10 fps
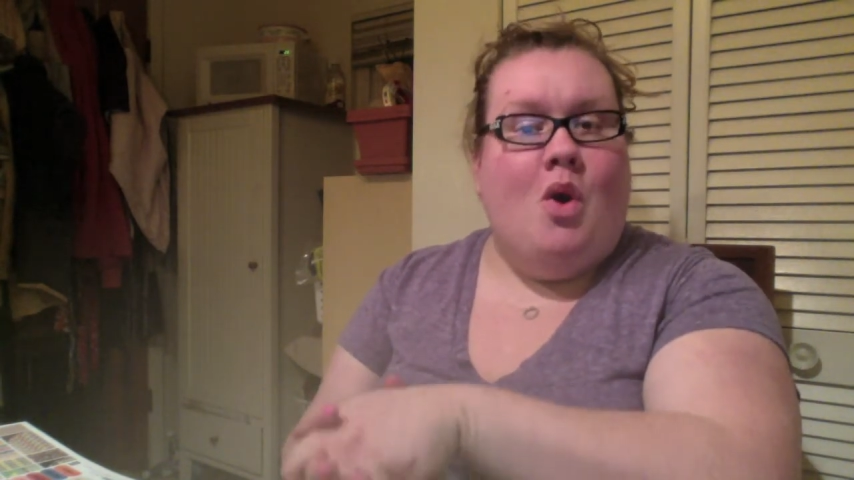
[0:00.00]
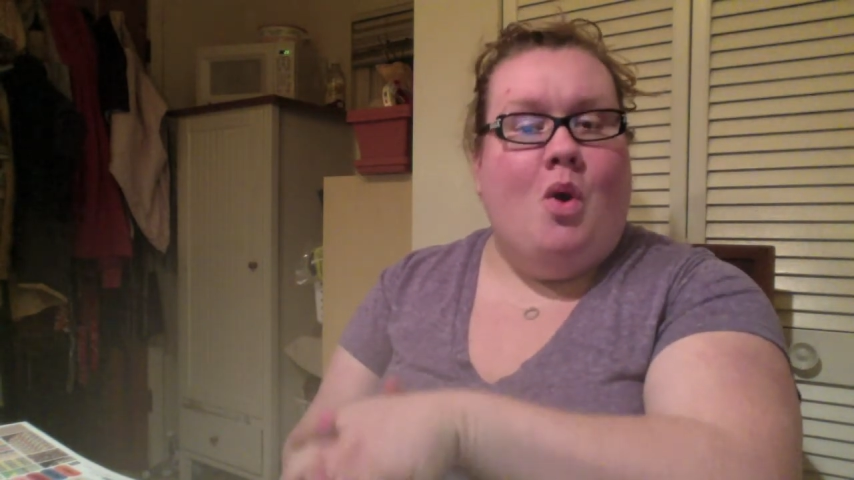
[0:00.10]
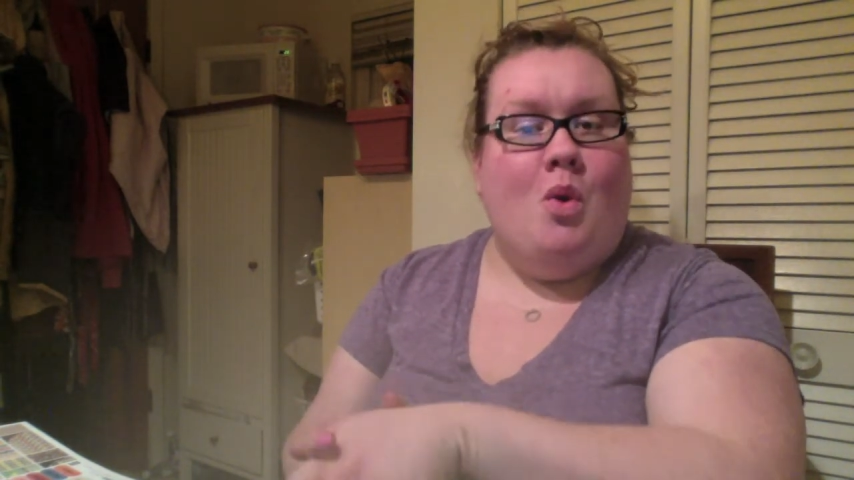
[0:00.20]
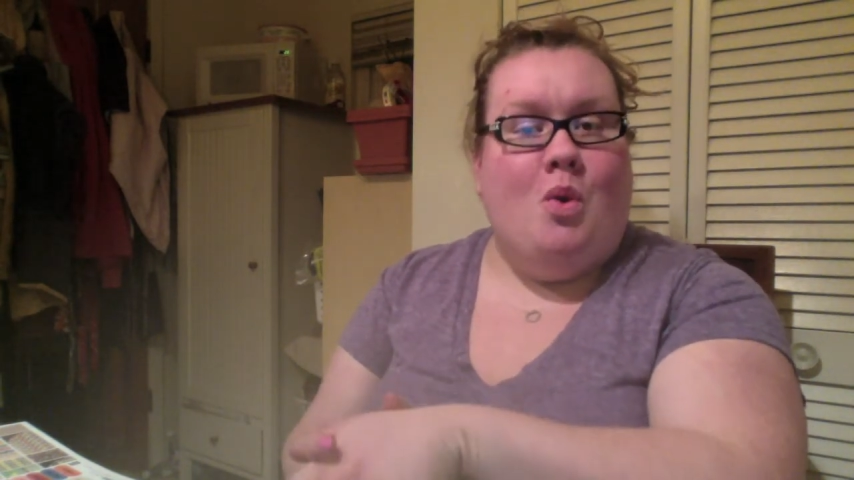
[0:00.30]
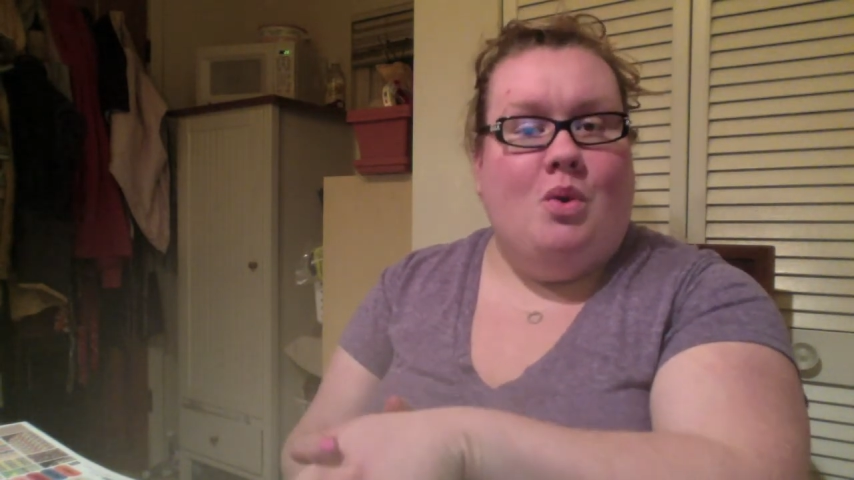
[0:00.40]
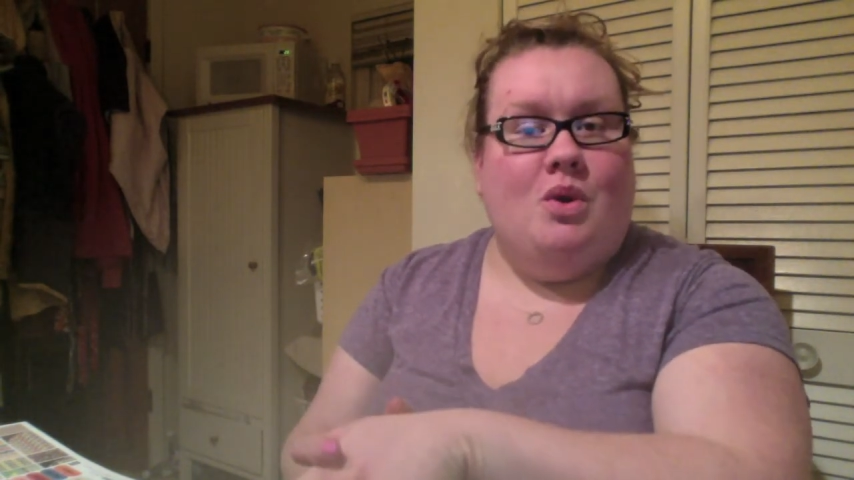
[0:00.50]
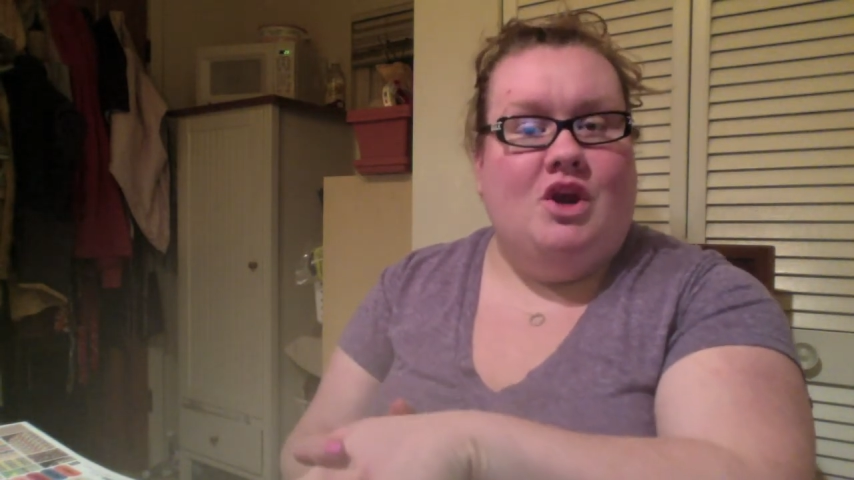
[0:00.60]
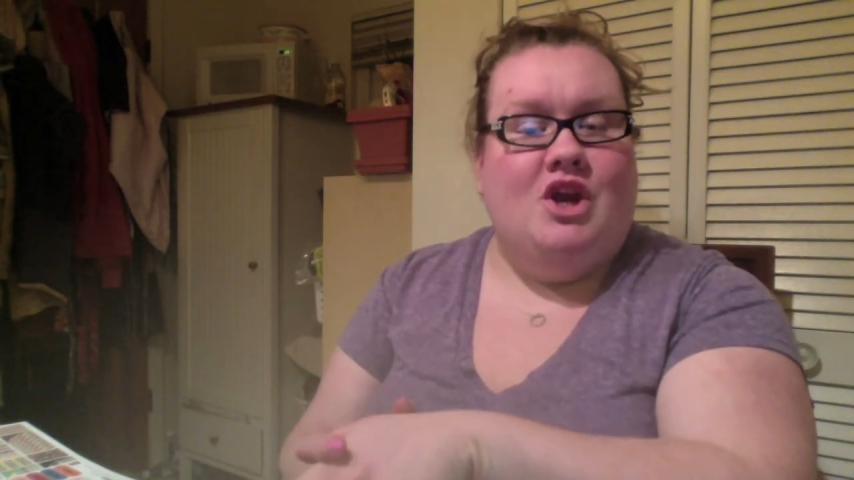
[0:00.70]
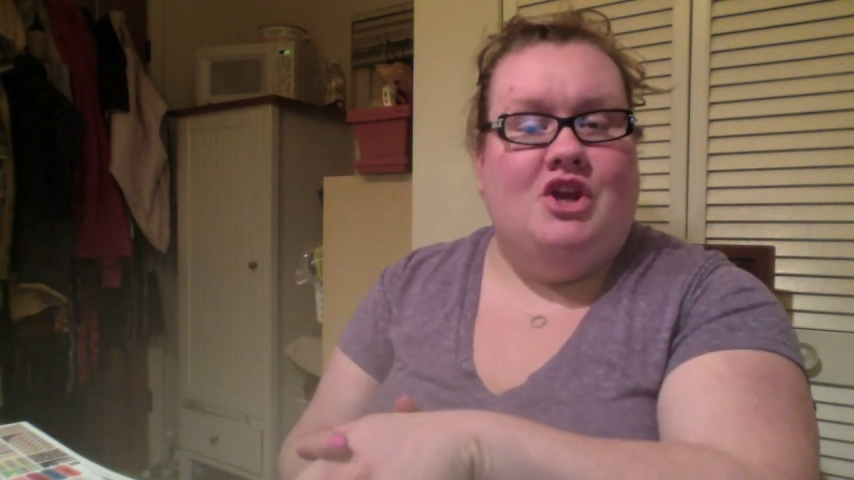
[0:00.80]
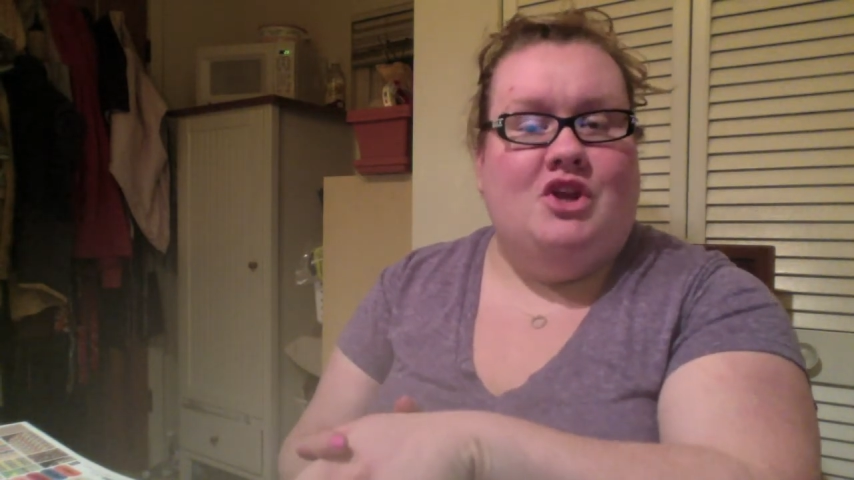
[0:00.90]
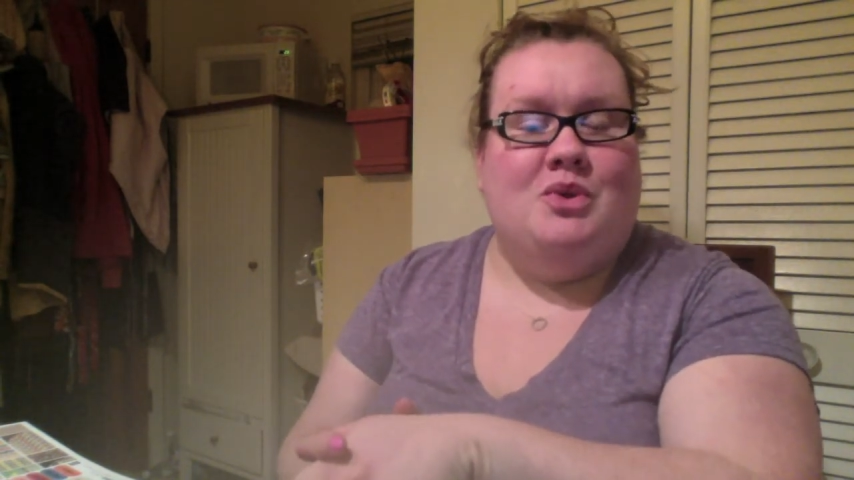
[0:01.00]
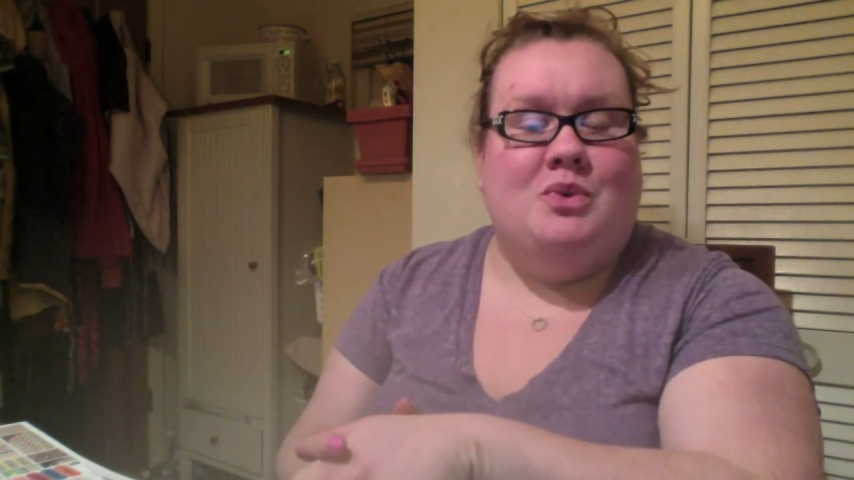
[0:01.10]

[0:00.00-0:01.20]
or you